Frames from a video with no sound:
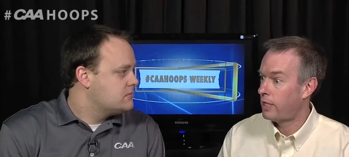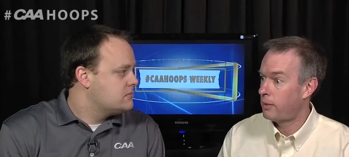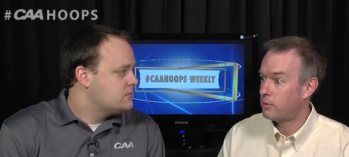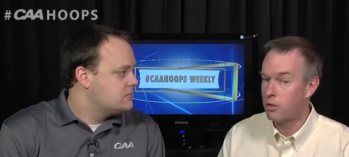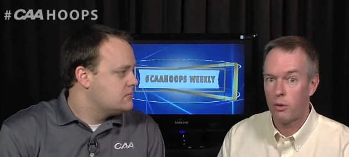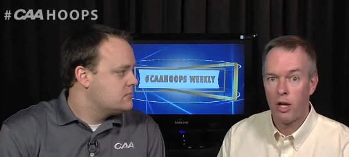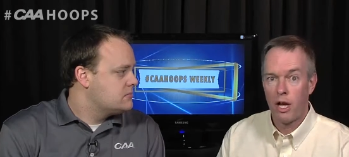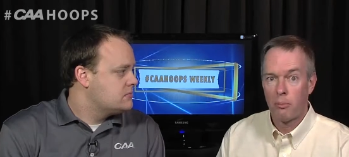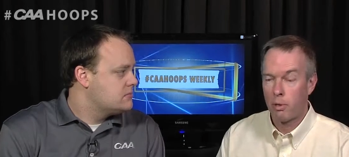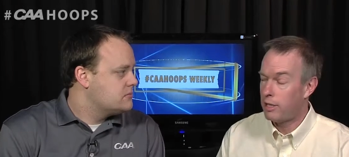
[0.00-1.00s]
Speaker 1: teams. So
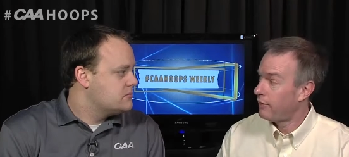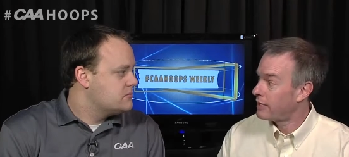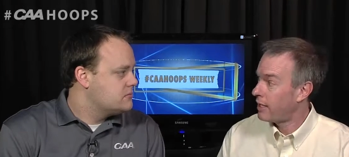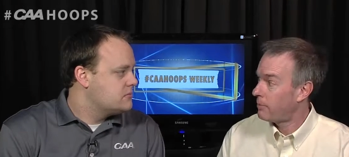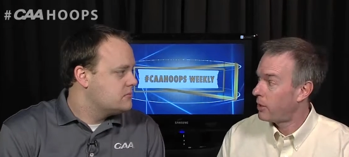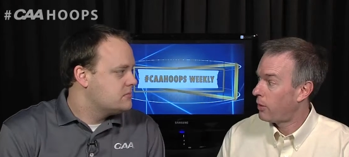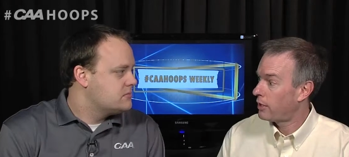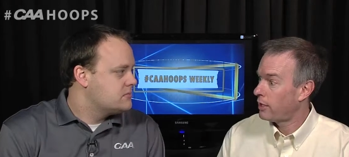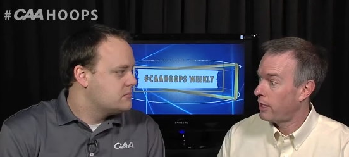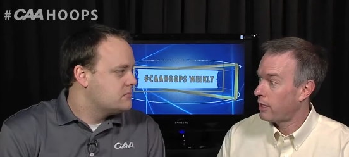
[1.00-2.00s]
plenty of excitement
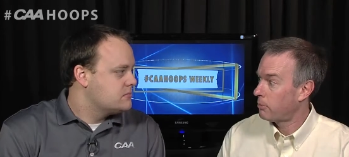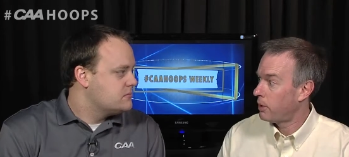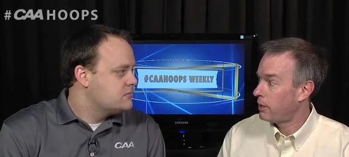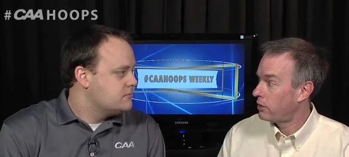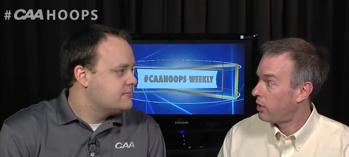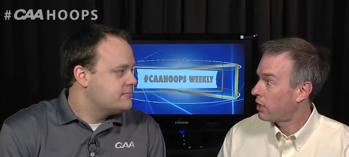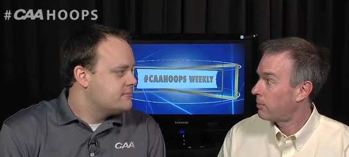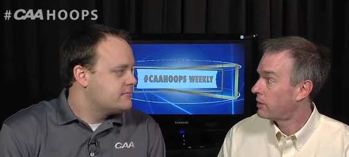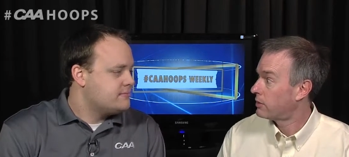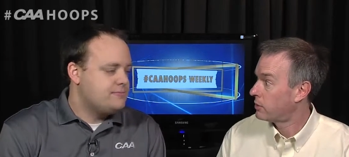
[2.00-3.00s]
around the league and plenty to
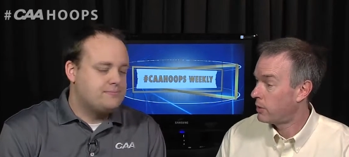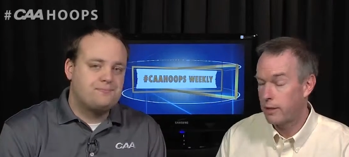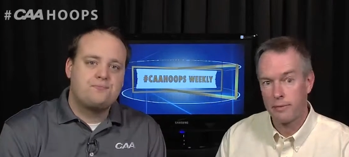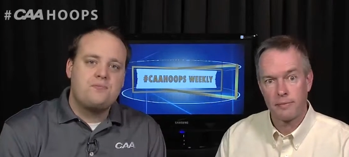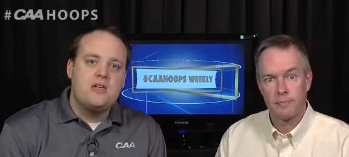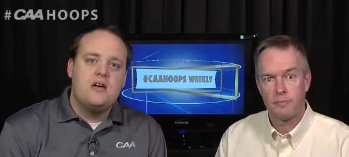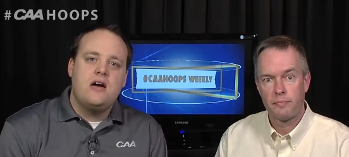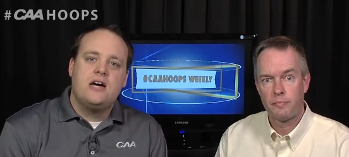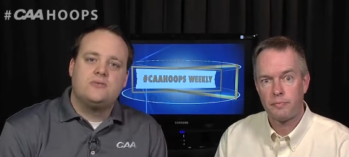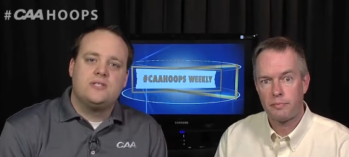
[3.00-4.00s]
talk about this week
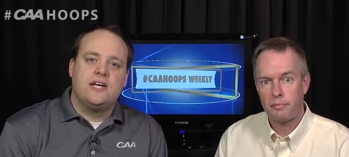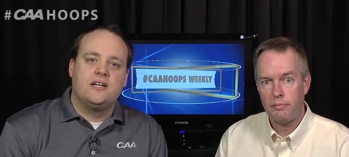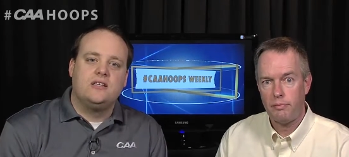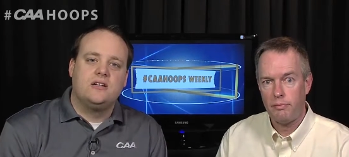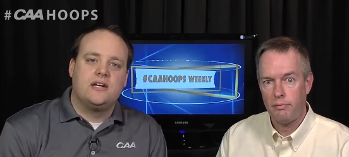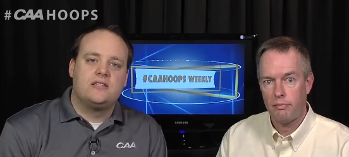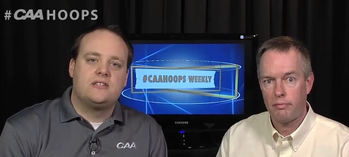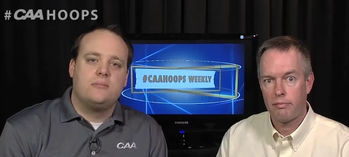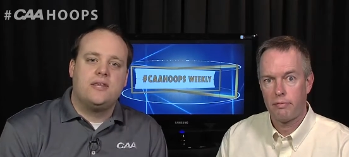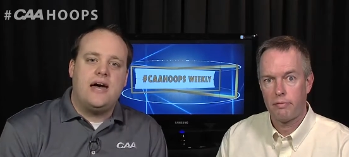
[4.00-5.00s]
as we take a look
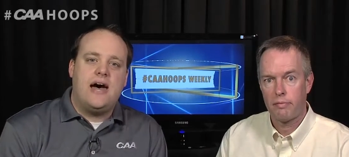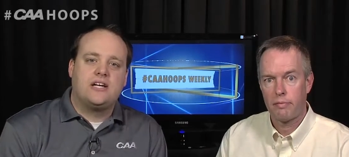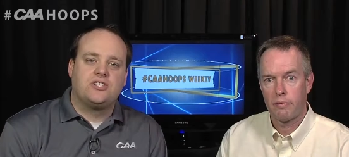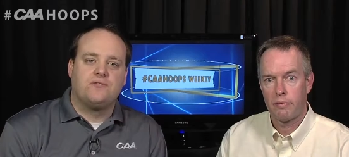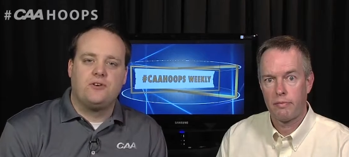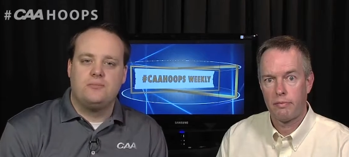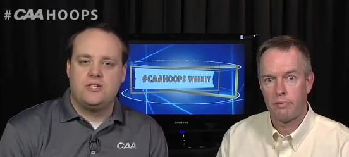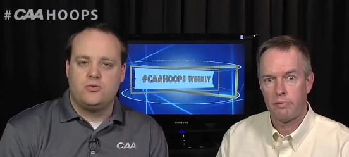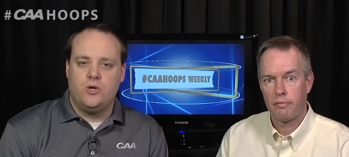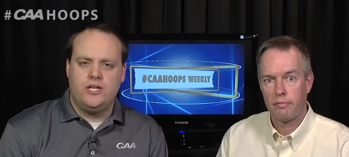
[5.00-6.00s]
at some of the action
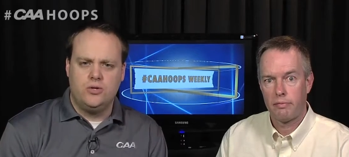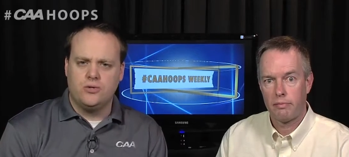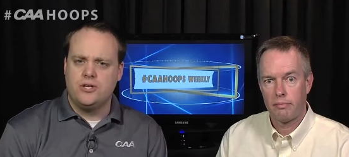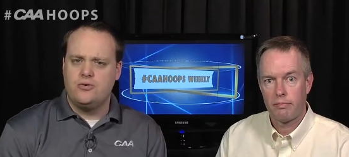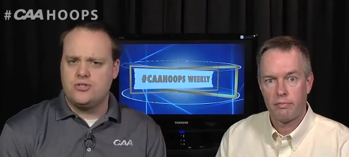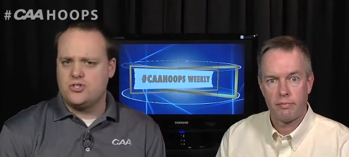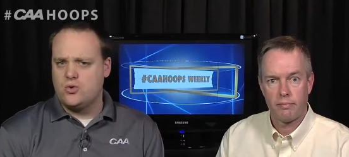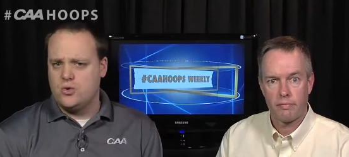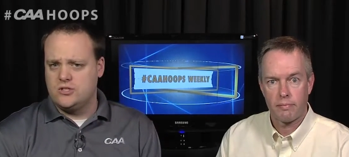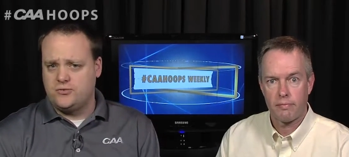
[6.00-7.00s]
from
Speaker 2: this week. You will notice
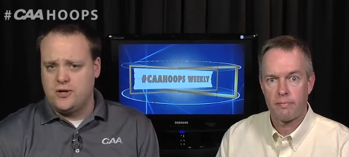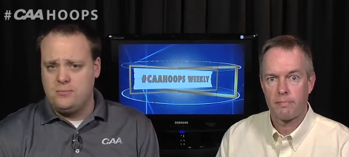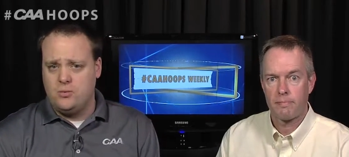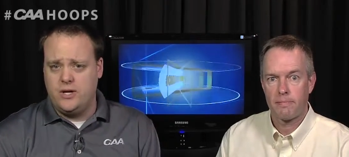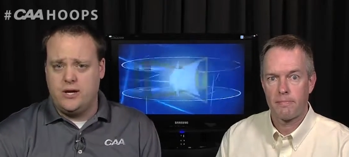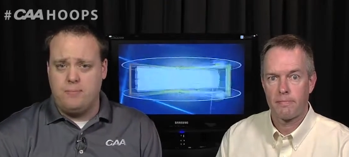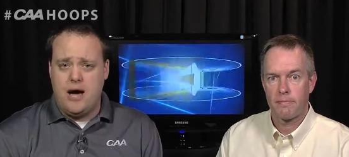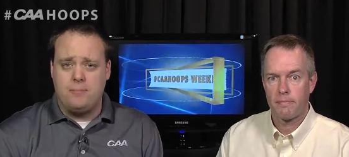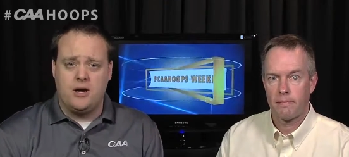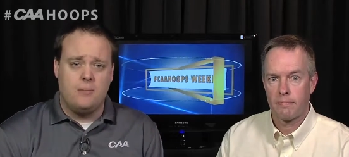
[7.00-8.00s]
scores from the week
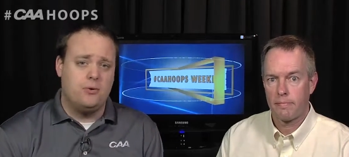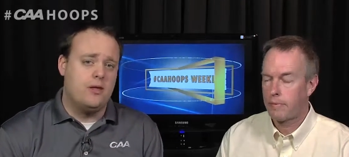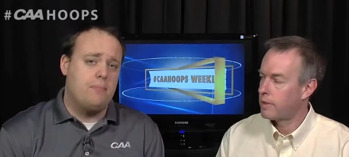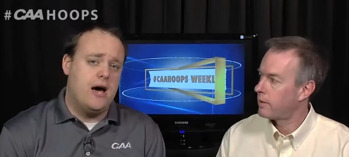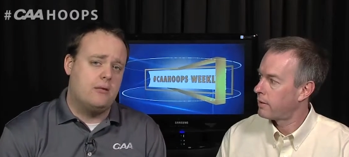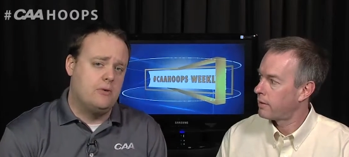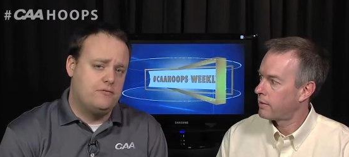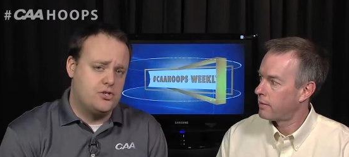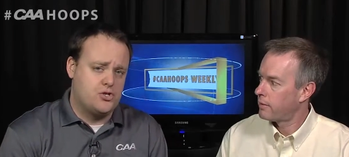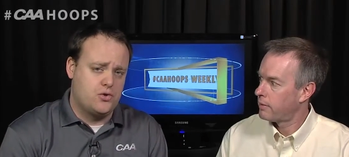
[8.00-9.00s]
popping up on the bottom
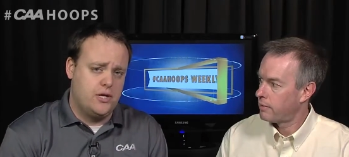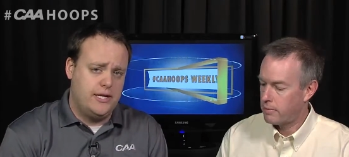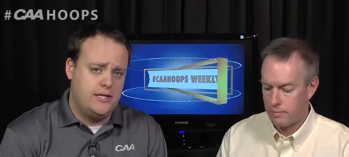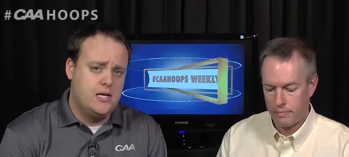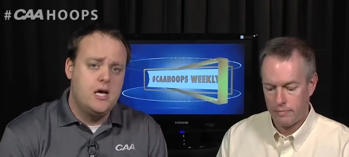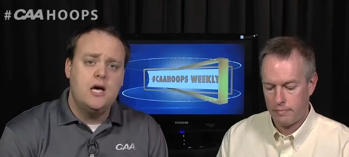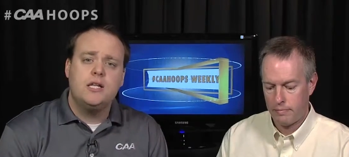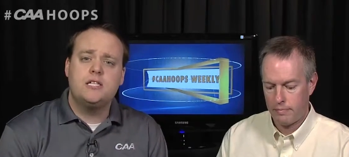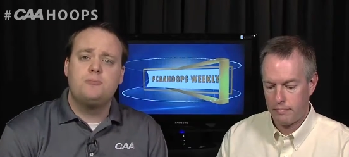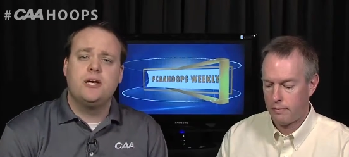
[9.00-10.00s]
of your screen.
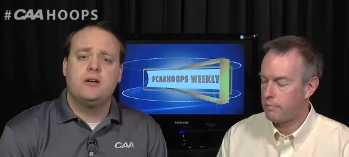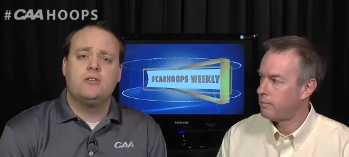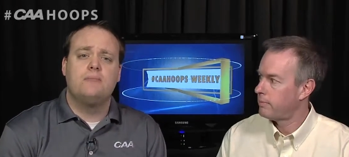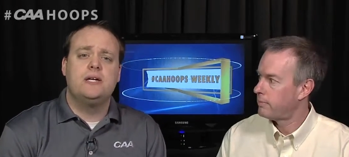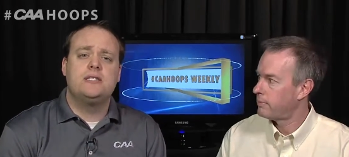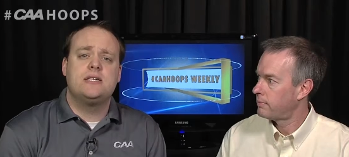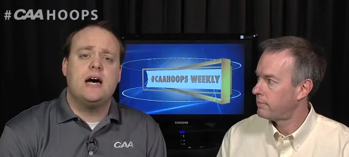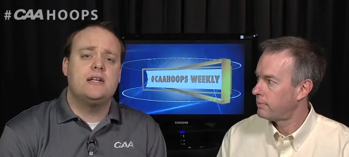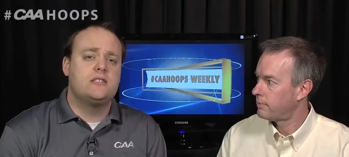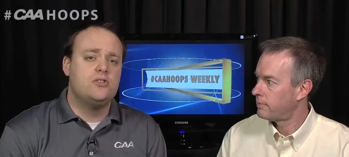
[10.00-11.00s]
Let's begin on the men's
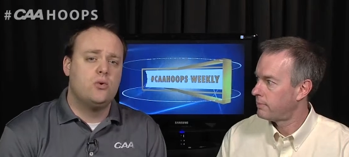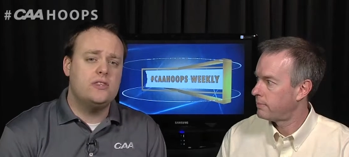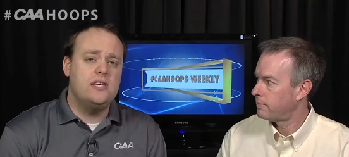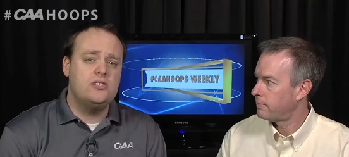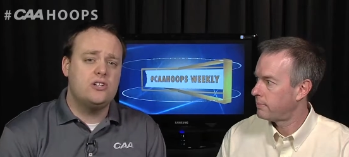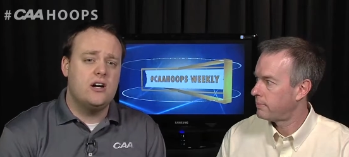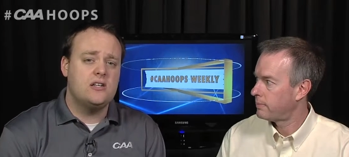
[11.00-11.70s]
side as the Northeastern